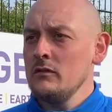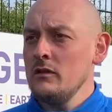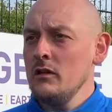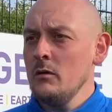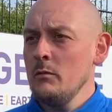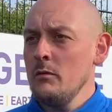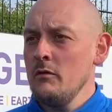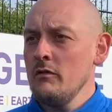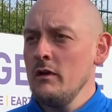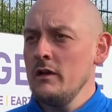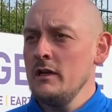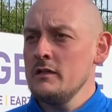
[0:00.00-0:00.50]
They'll
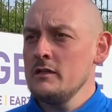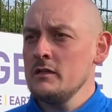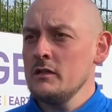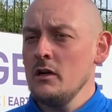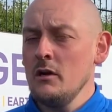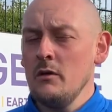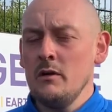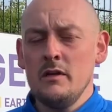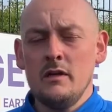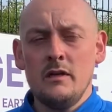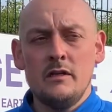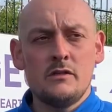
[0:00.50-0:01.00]
be ready to
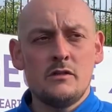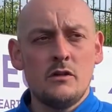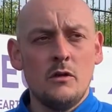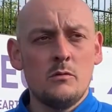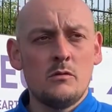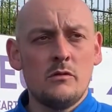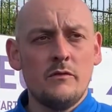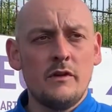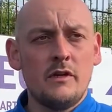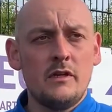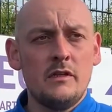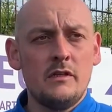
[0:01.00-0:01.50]
go in
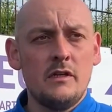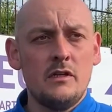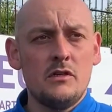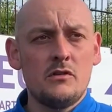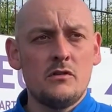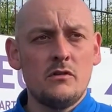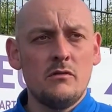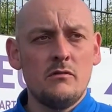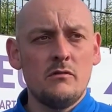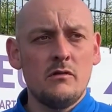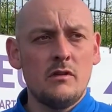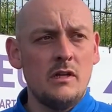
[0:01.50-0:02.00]
terms of a
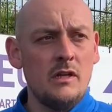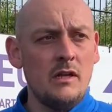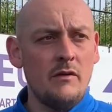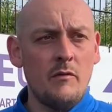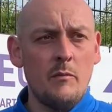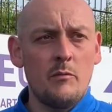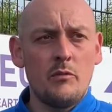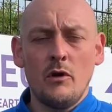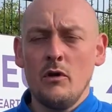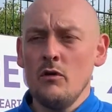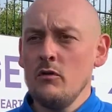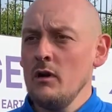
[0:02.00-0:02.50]
condition. They'll have a
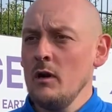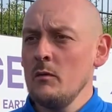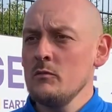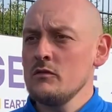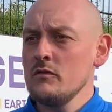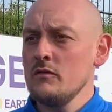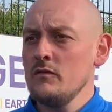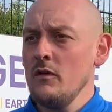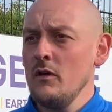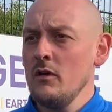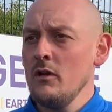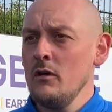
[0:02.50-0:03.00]
program to
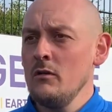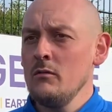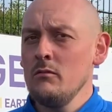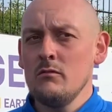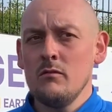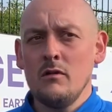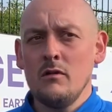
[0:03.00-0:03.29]
follow.